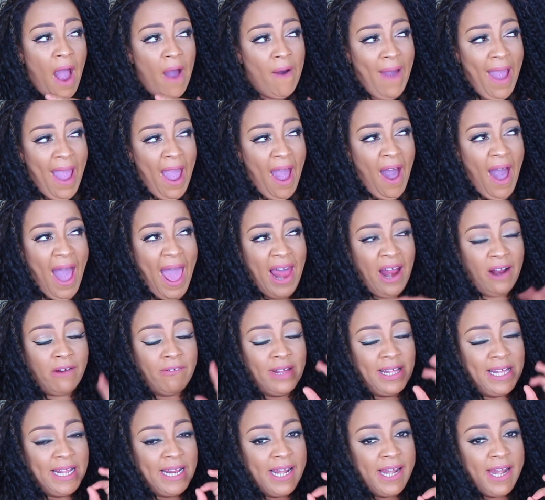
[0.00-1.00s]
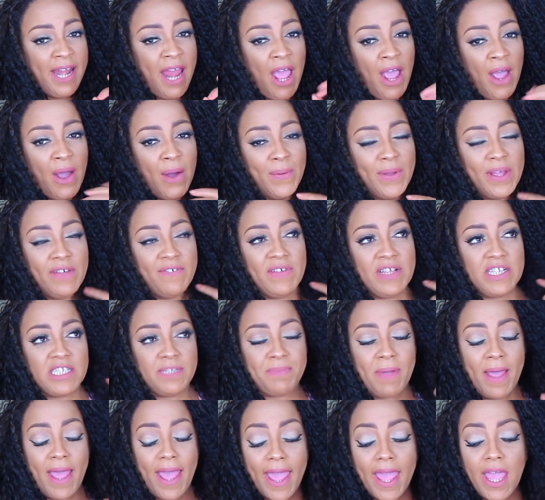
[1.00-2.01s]
Well, I don't really know if
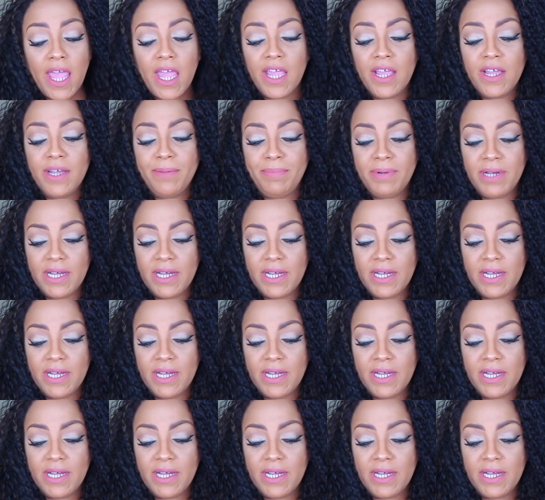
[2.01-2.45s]
he's paying,